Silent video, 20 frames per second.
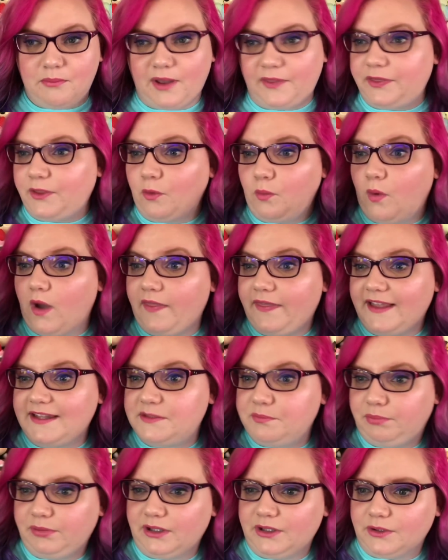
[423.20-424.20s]
but the one that's
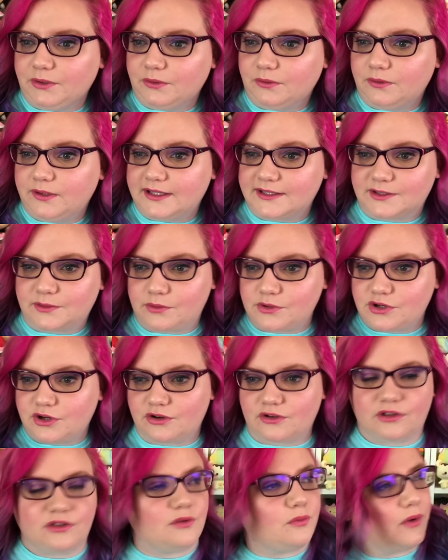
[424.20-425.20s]
blue is
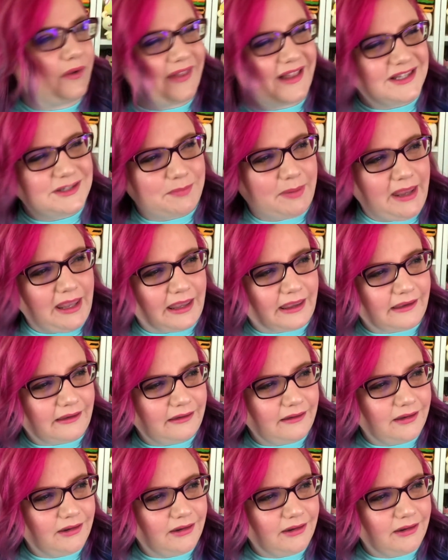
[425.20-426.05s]
squishier than the one that's pink.